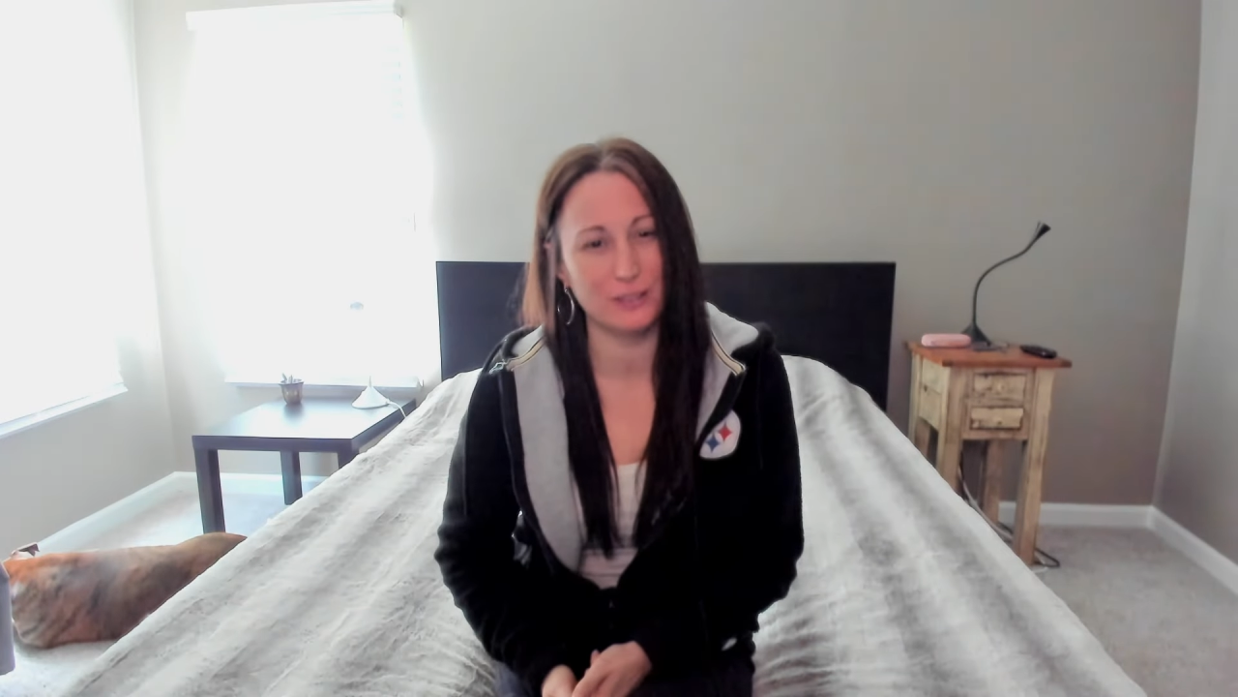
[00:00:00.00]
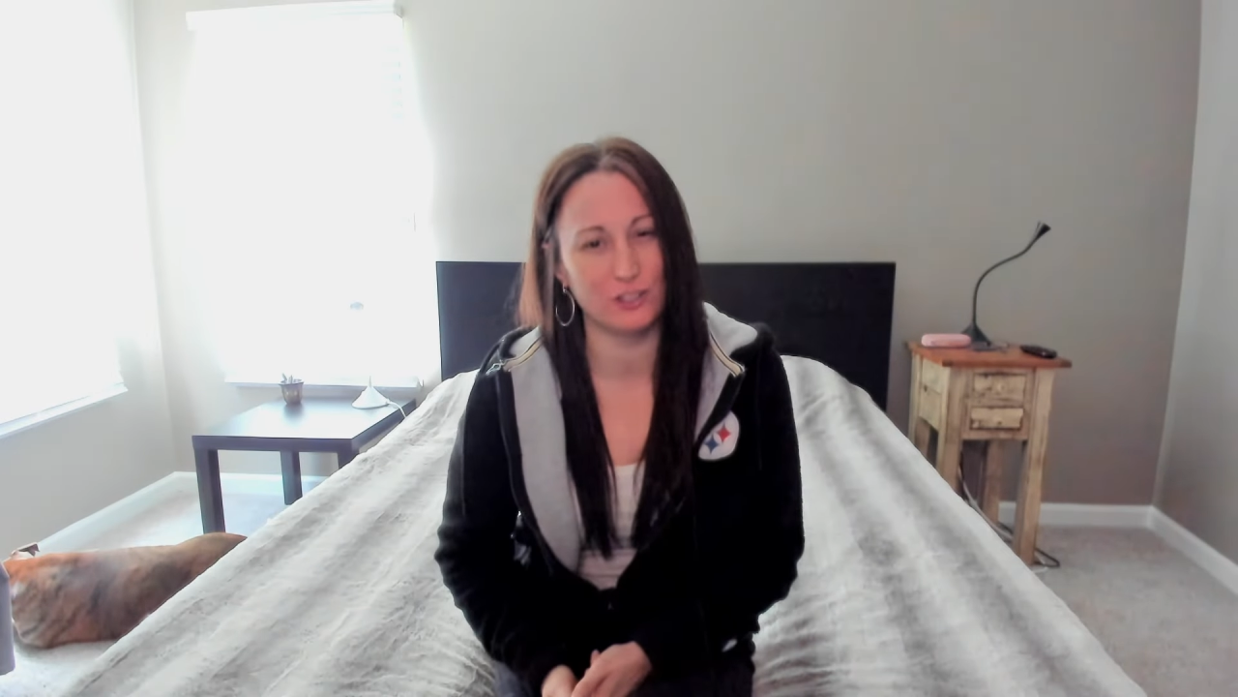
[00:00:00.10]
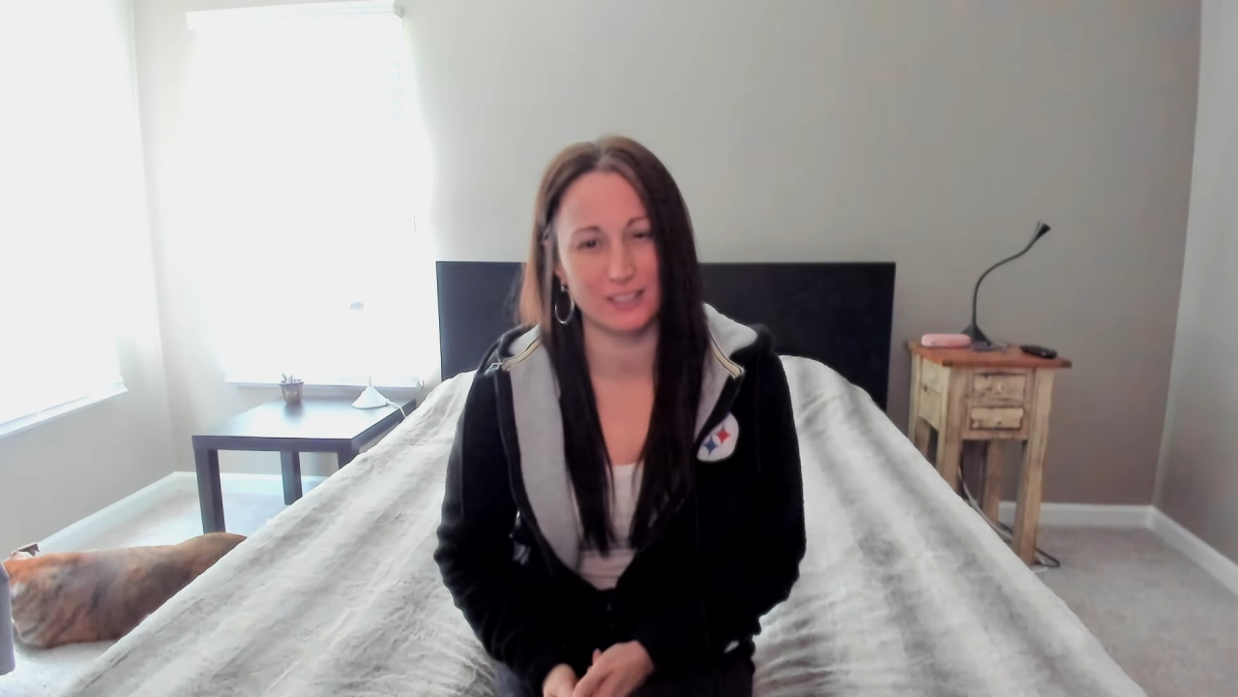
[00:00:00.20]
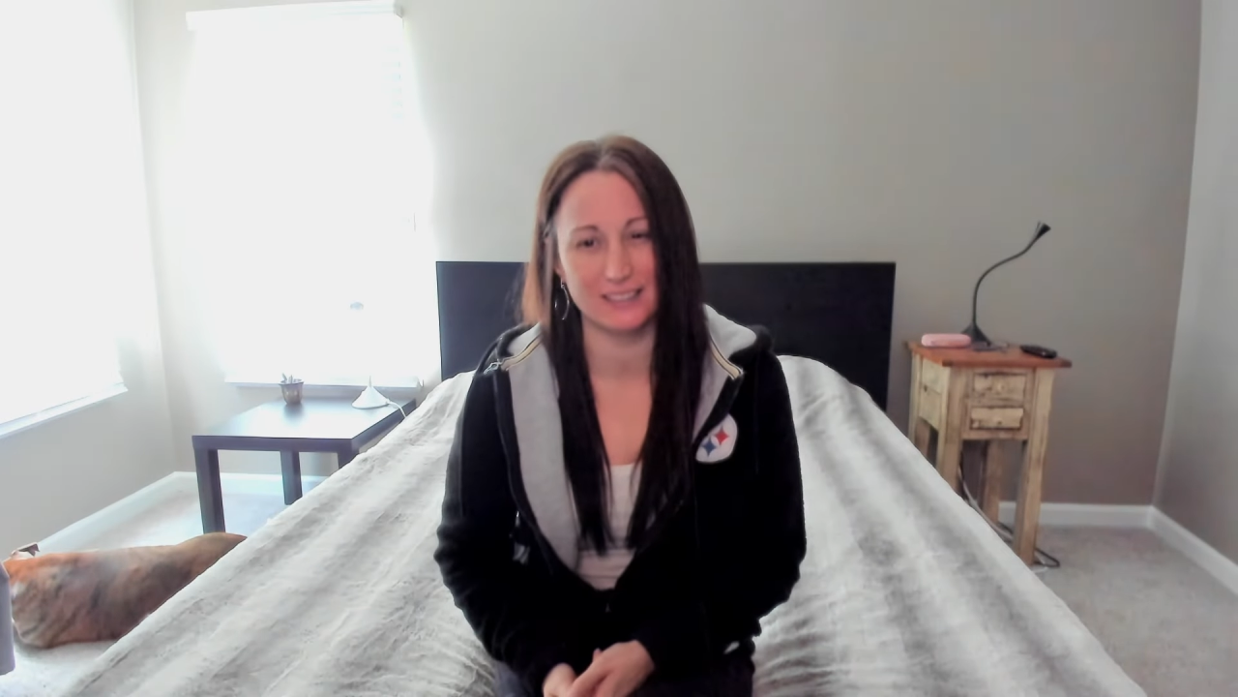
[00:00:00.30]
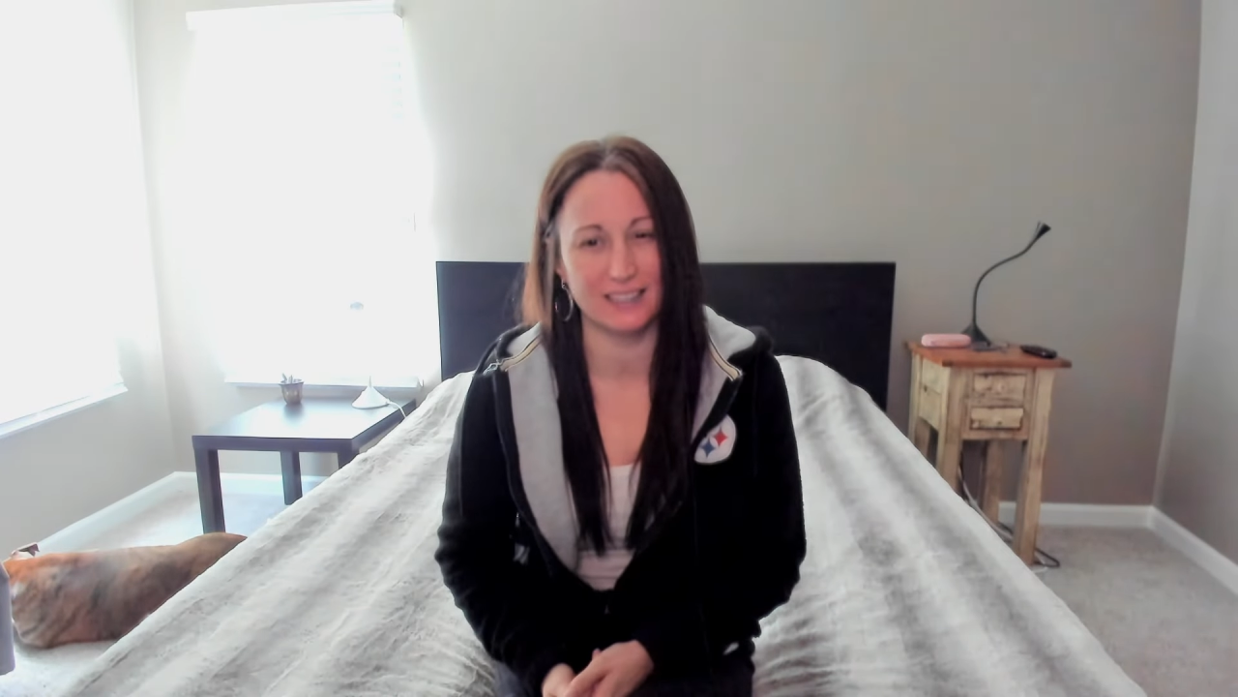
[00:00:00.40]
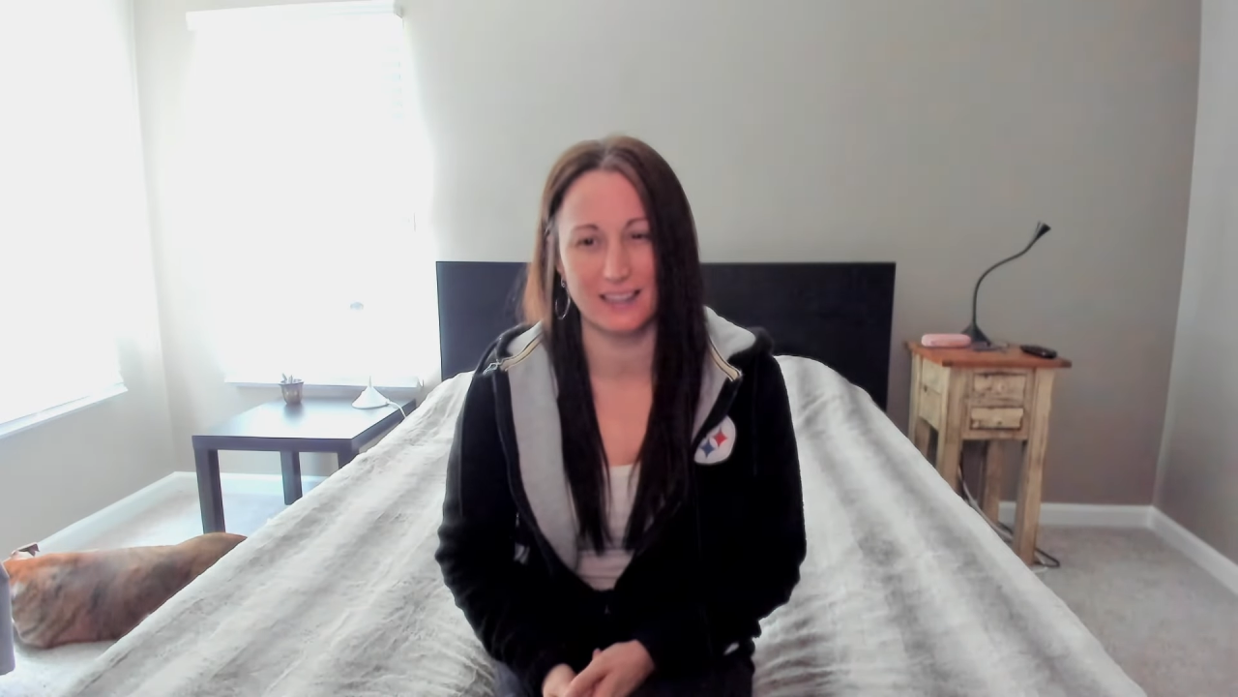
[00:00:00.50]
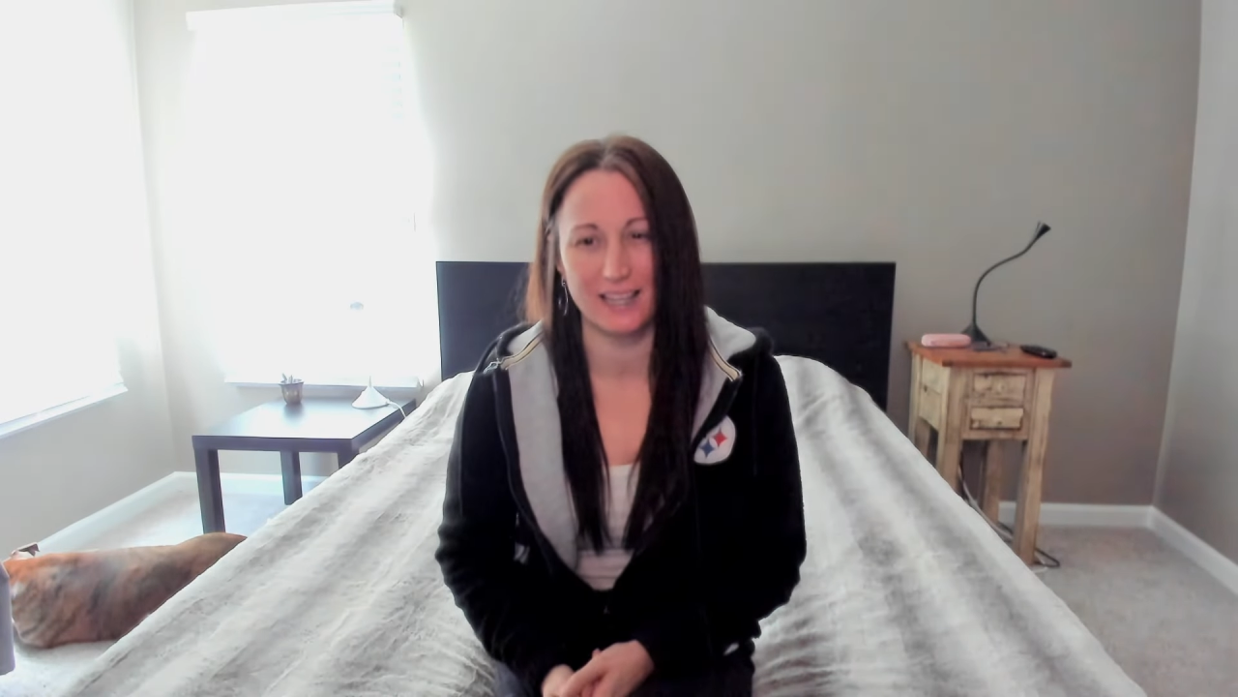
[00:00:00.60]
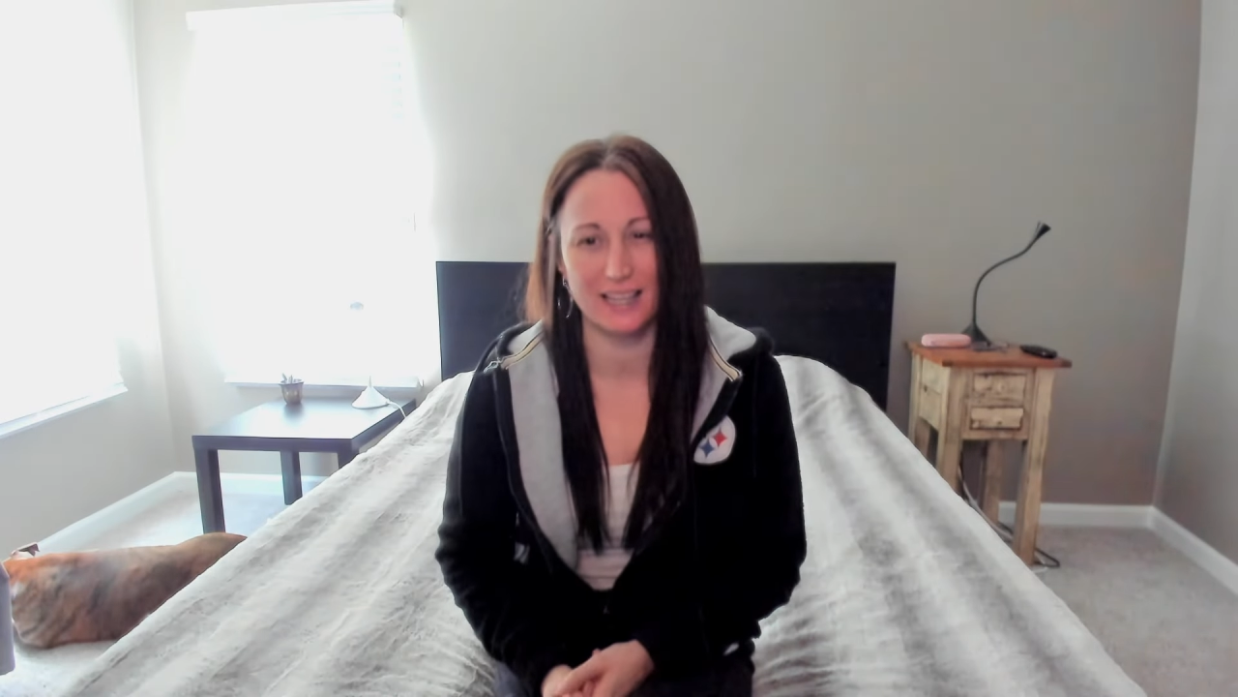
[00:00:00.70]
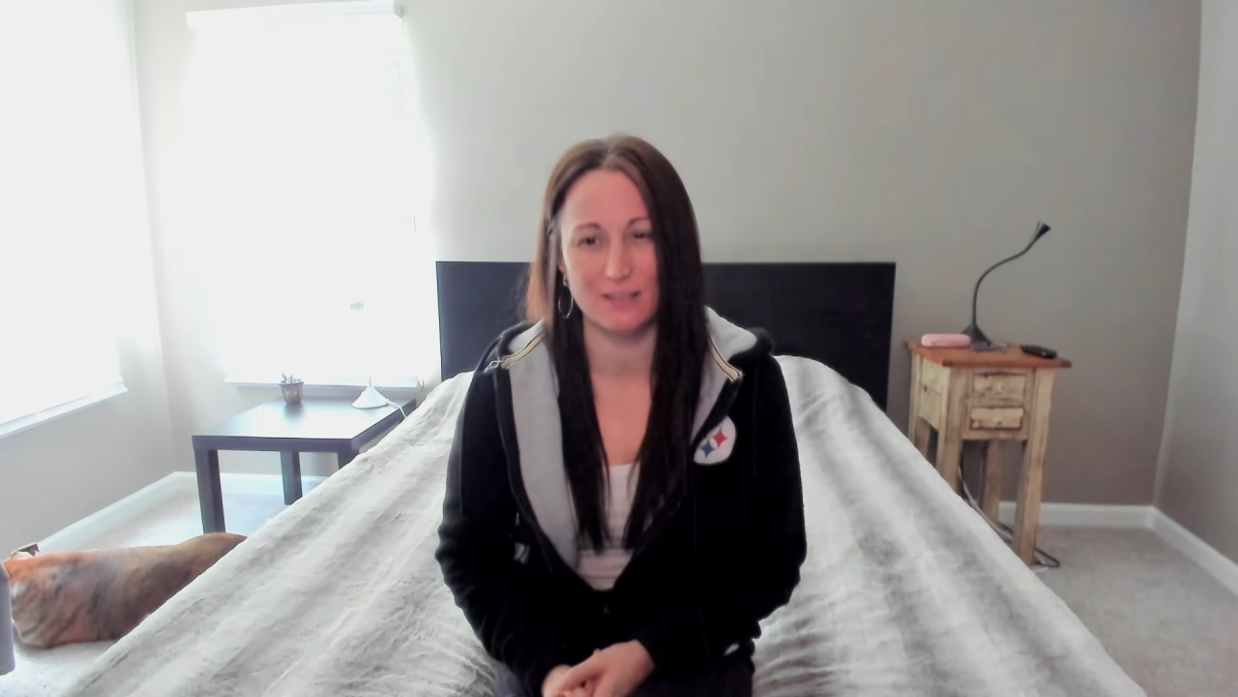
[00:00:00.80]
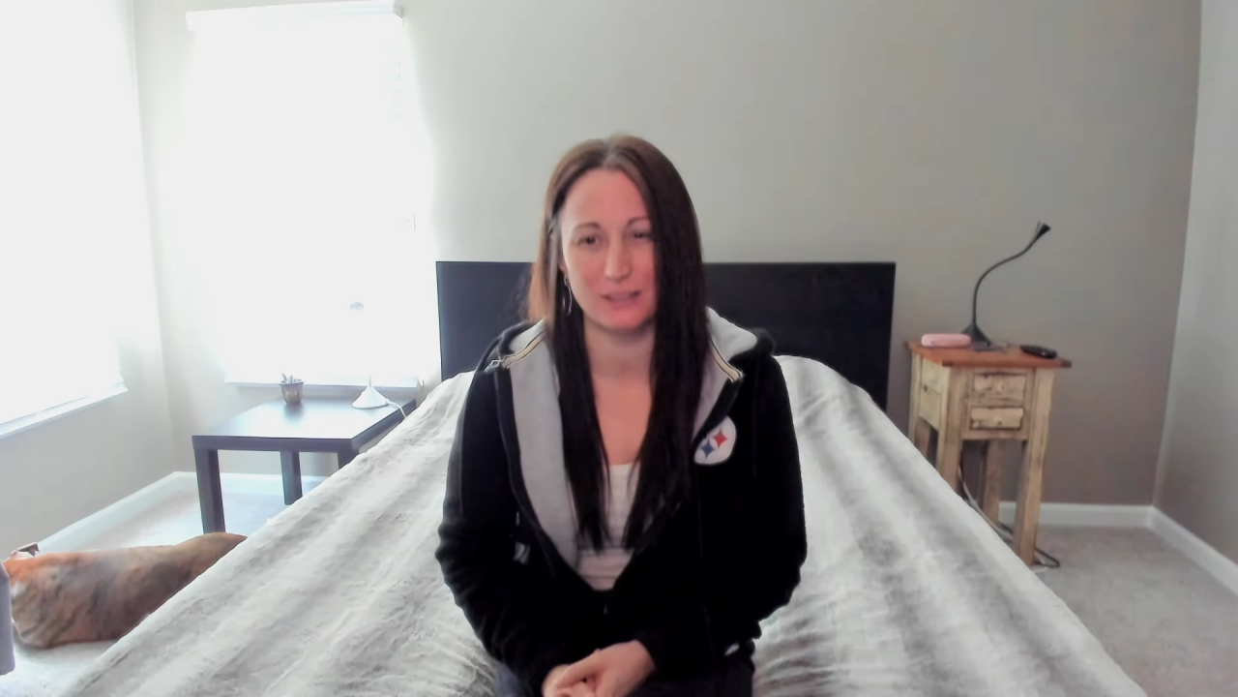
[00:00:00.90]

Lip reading: it just like that.